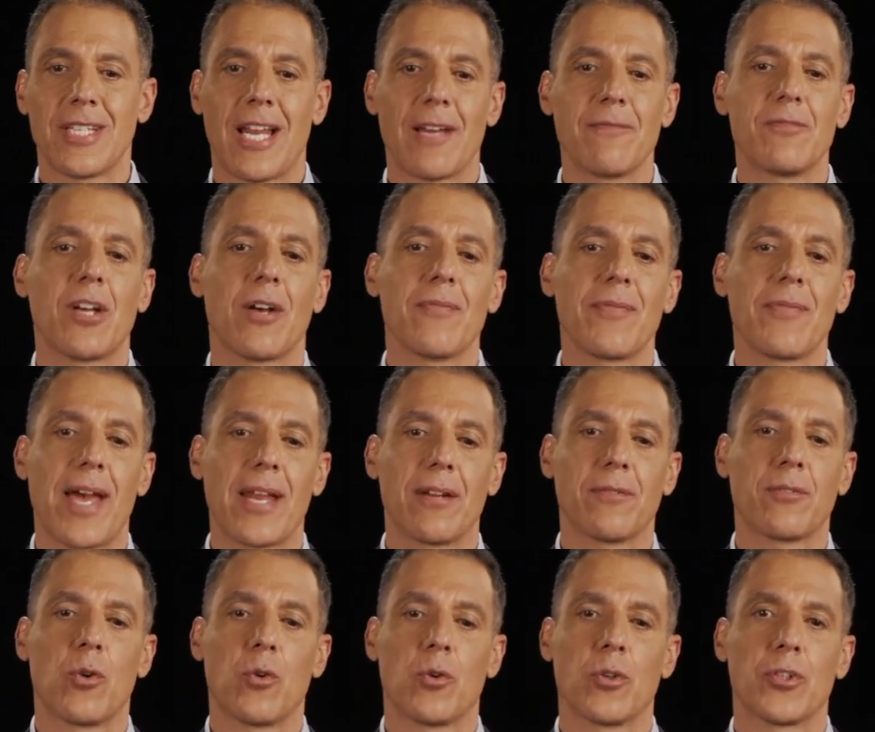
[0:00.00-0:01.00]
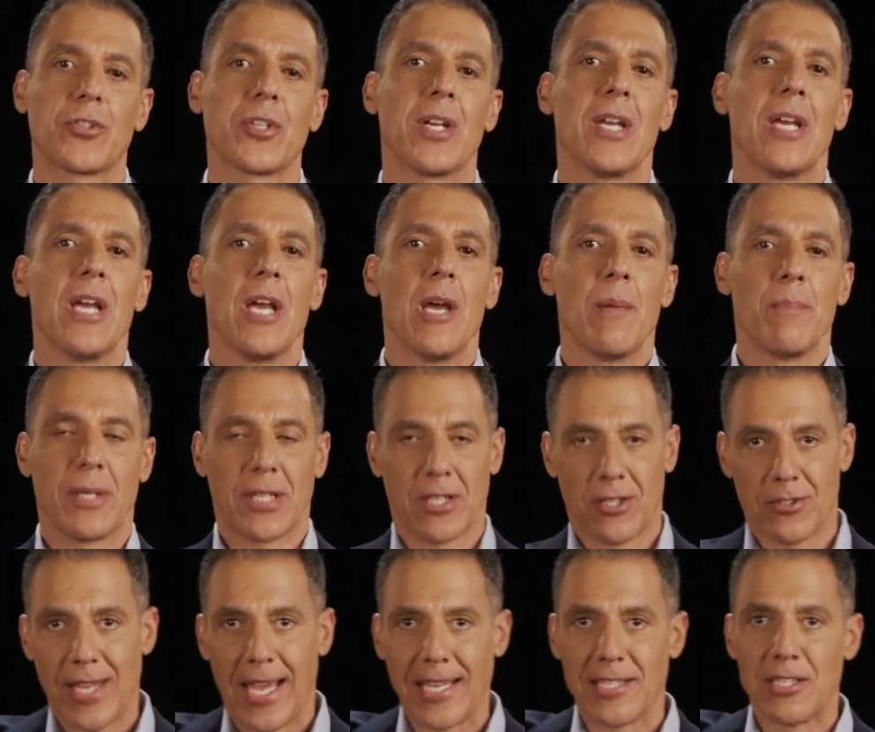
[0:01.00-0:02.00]
And I've done that, of course,
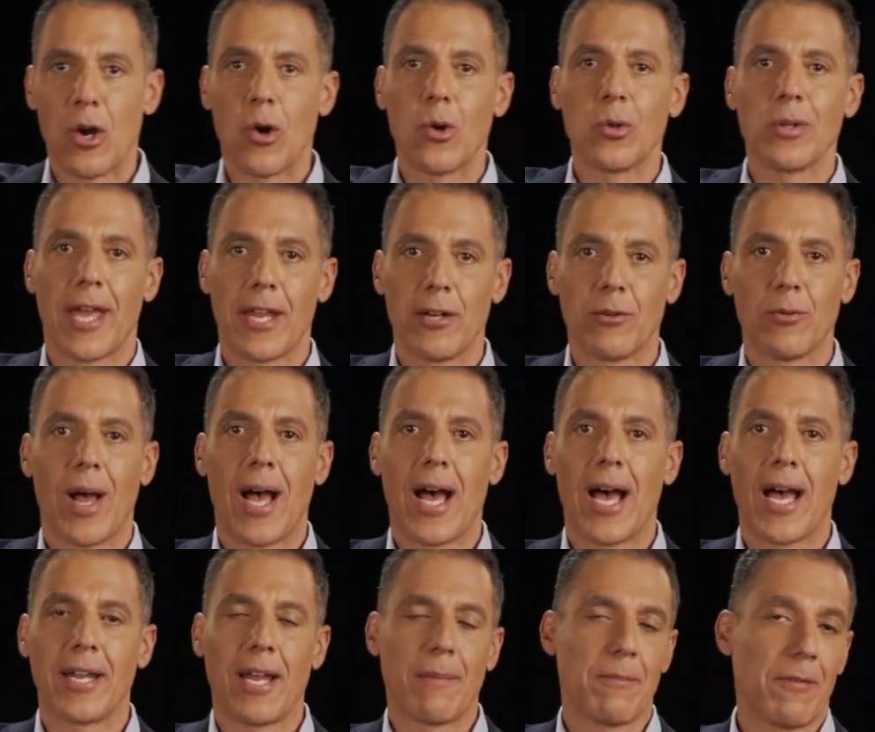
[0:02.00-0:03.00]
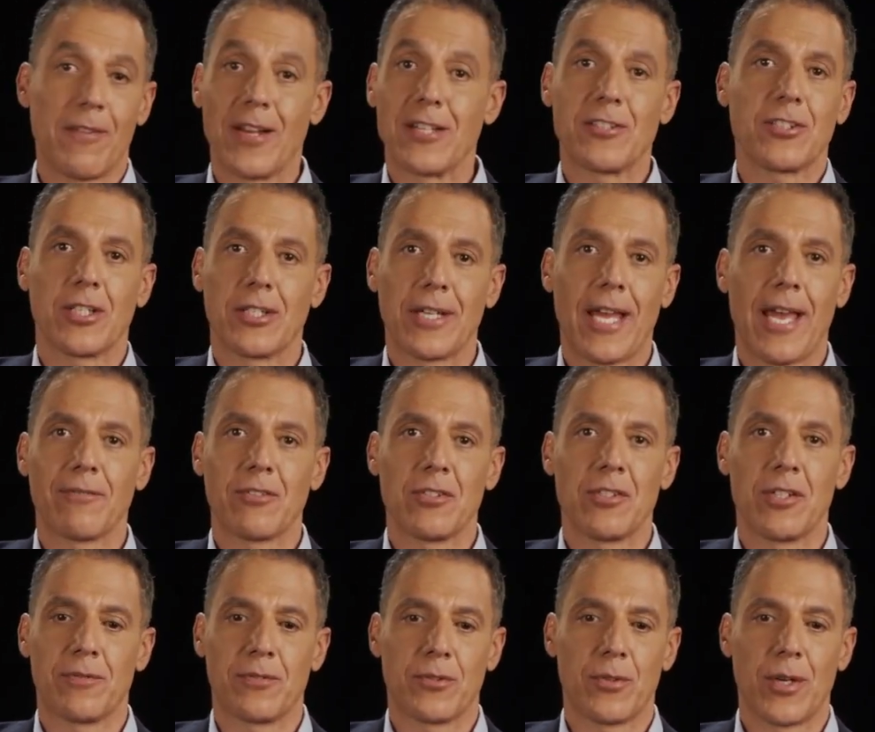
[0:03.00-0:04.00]
because I know later on I'm eventually going to have to
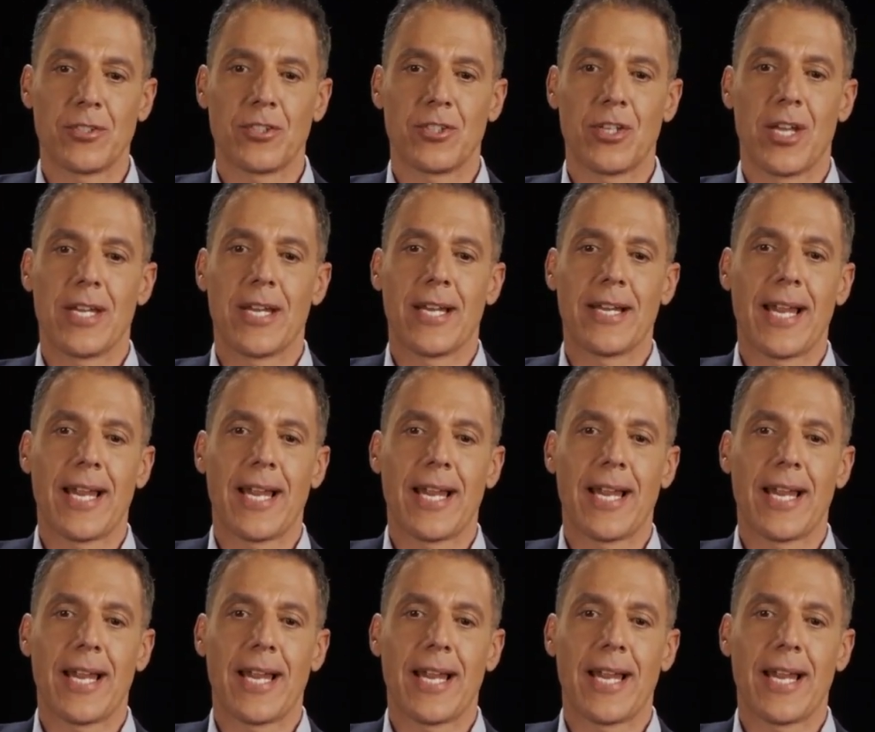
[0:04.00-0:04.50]
differentiate,